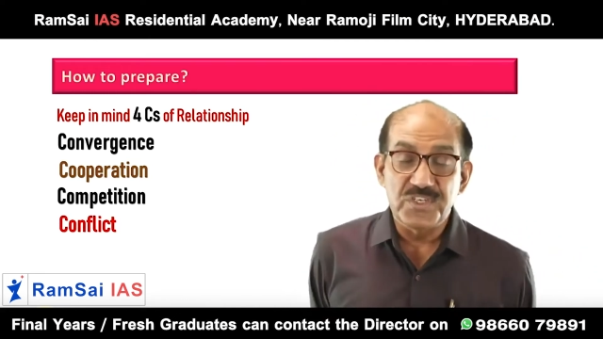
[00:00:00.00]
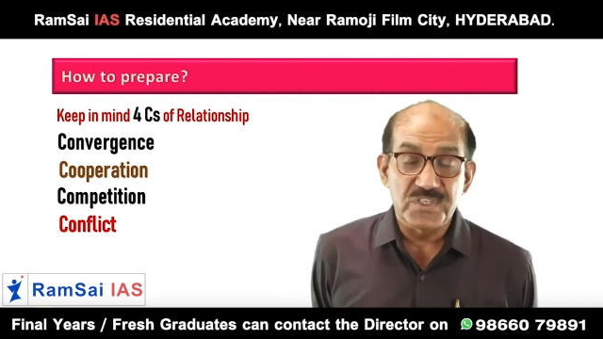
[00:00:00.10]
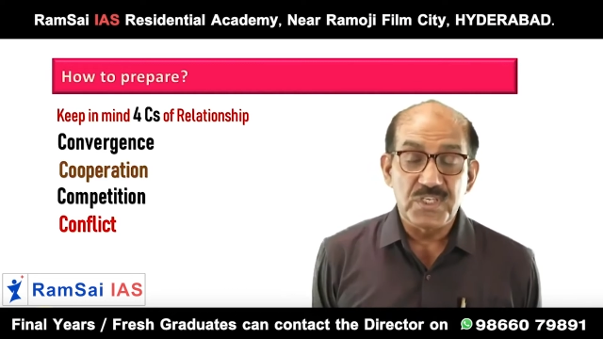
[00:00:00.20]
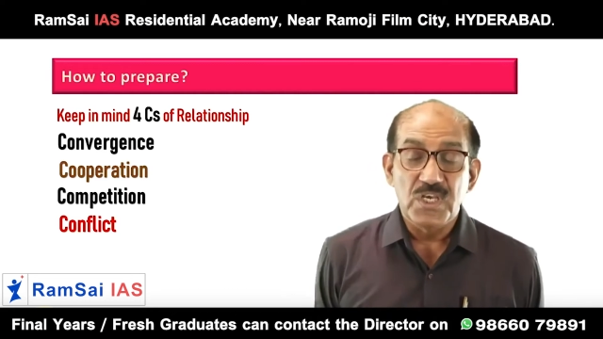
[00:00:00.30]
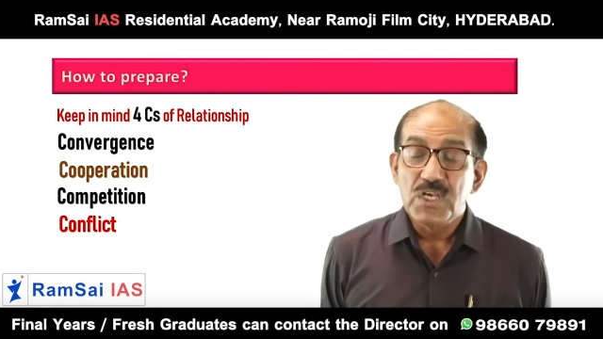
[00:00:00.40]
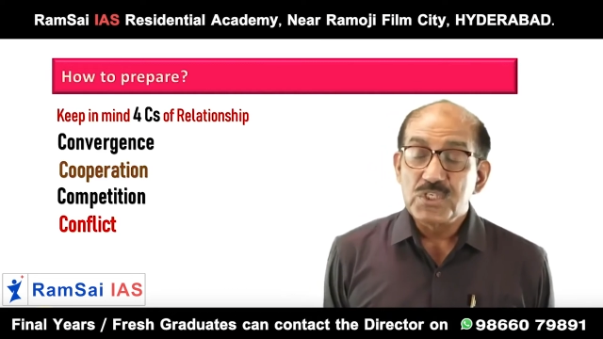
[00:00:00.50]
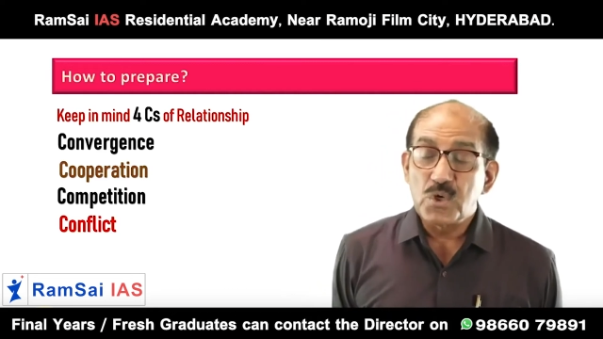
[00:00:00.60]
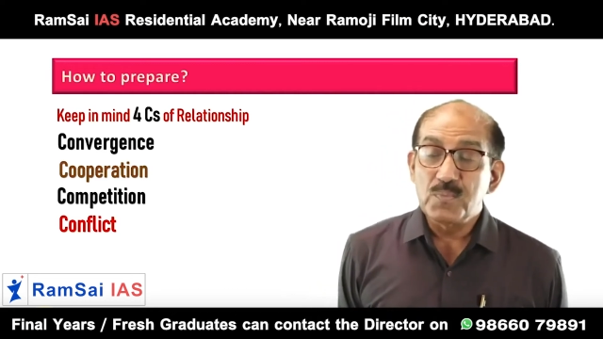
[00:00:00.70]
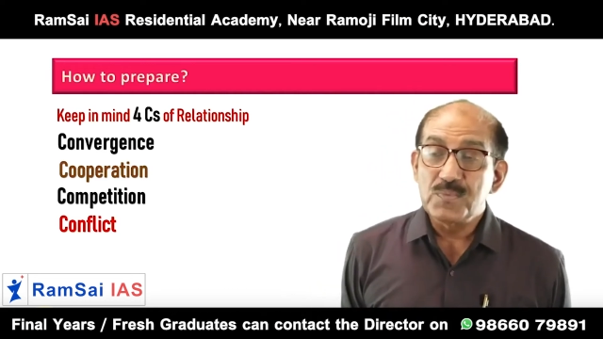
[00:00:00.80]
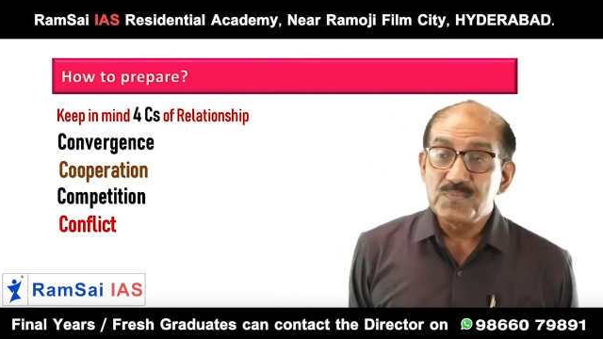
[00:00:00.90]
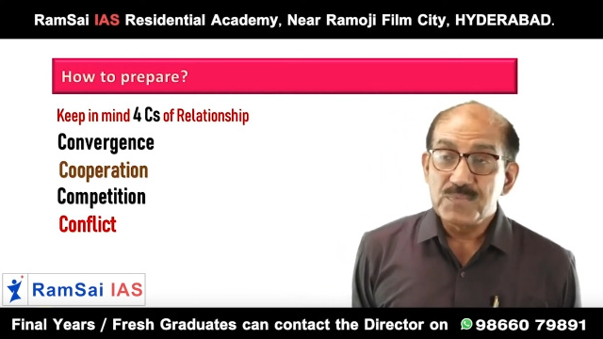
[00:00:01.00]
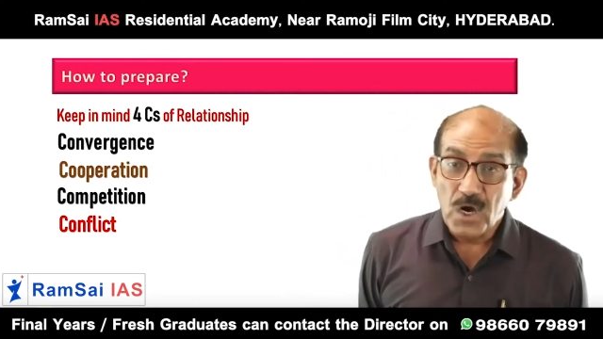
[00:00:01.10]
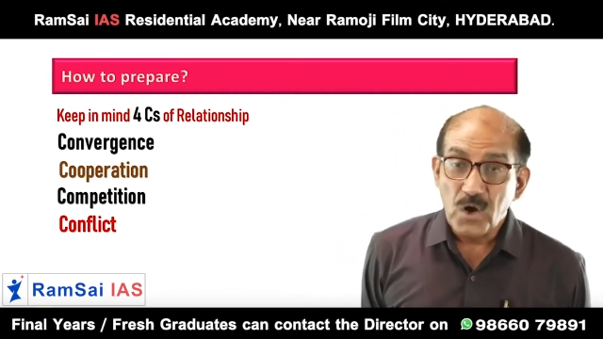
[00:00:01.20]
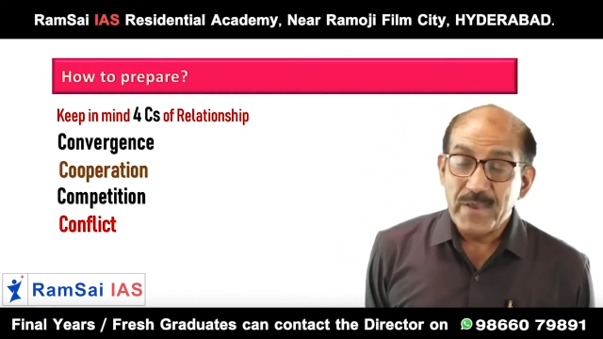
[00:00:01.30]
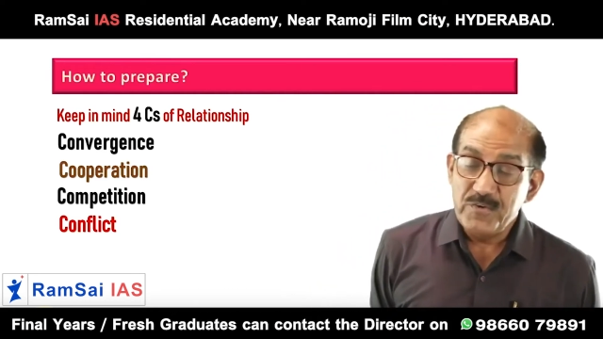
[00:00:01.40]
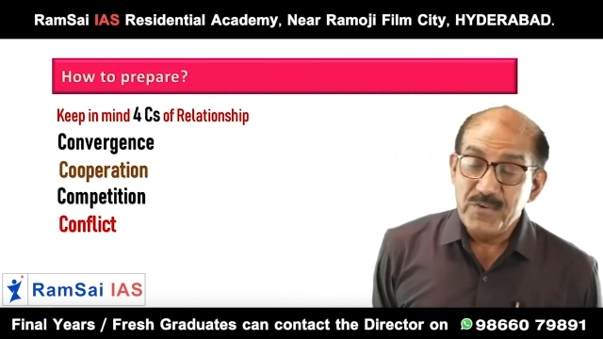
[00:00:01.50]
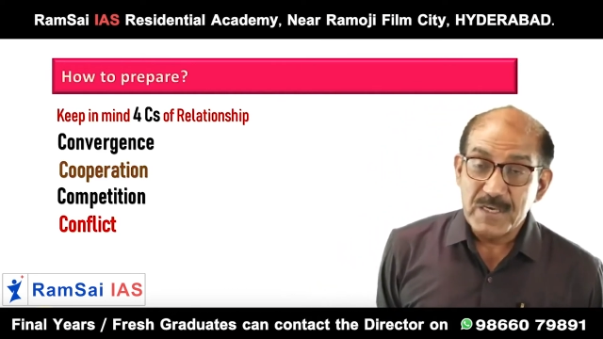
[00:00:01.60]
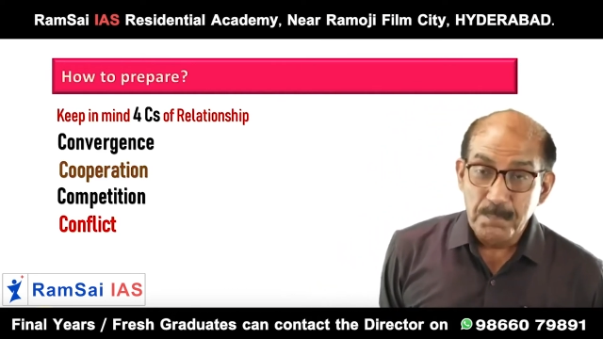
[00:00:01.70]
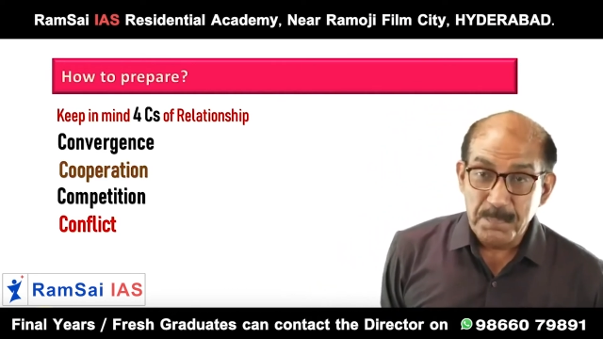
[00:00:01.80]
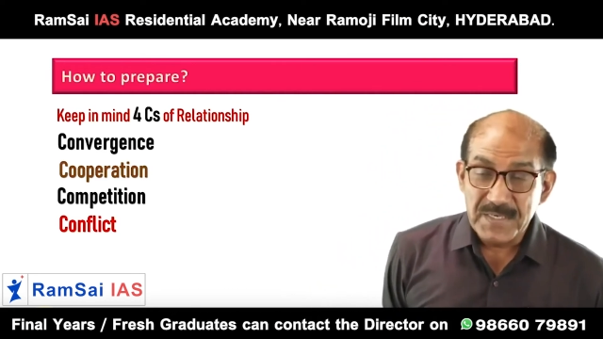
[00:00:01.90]
countries. So where do
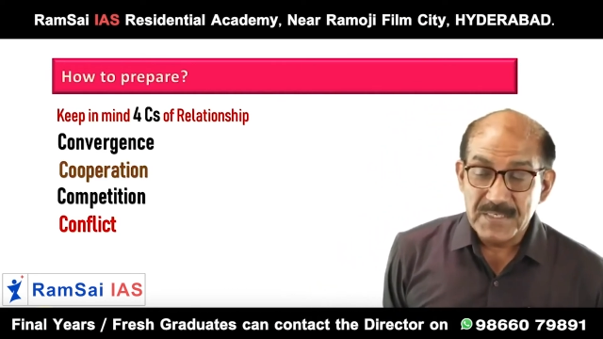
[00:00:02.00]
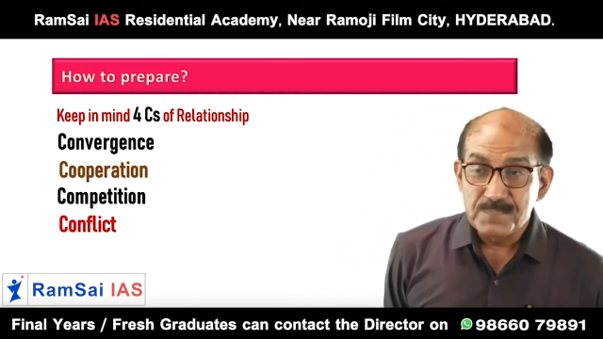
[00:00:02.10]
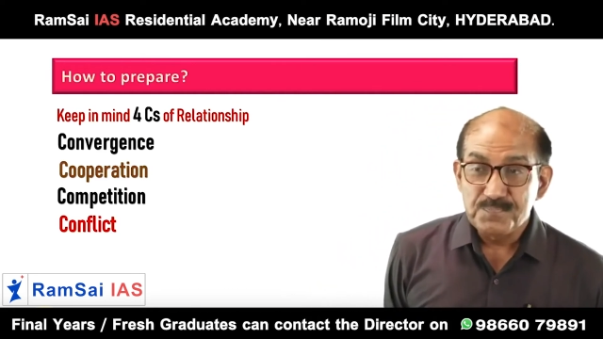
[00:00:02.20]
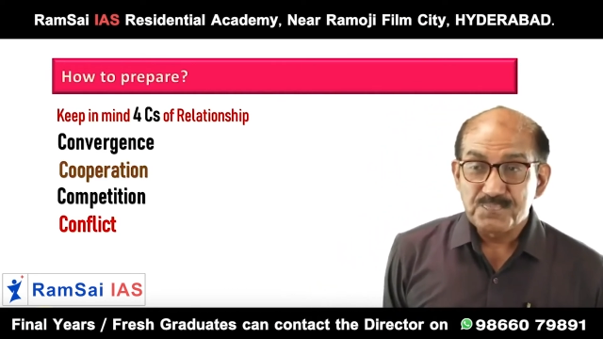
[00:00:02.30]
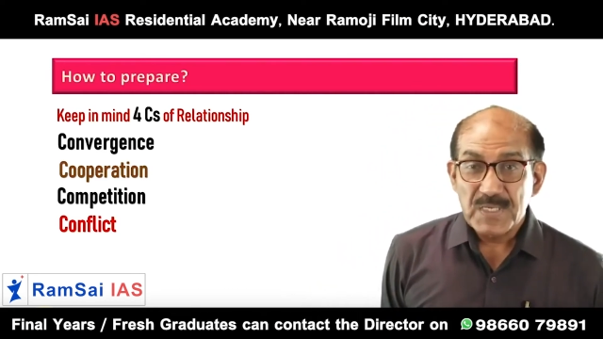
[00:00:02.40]
we compete?